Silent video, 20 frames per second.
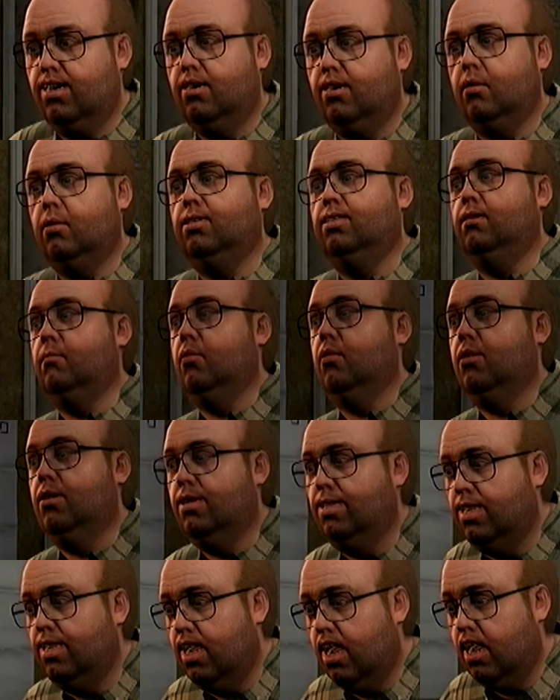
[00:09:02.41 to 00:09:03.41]
to do some
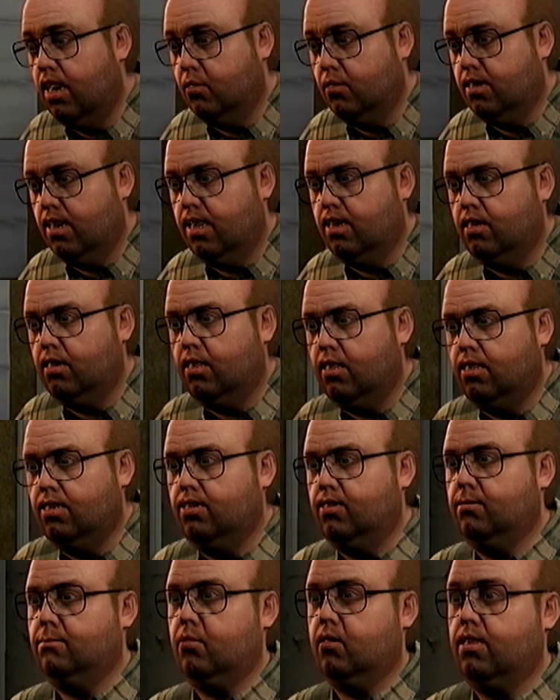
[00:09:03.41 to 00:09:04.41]
recon. We need a
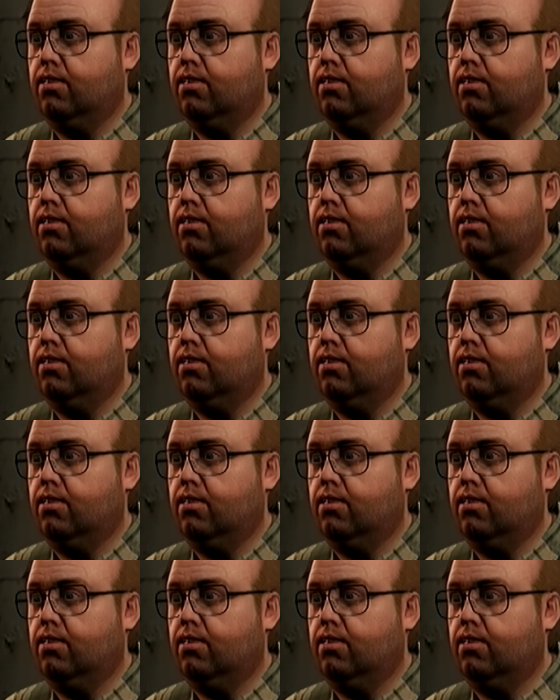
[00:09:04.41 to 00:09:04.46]
little more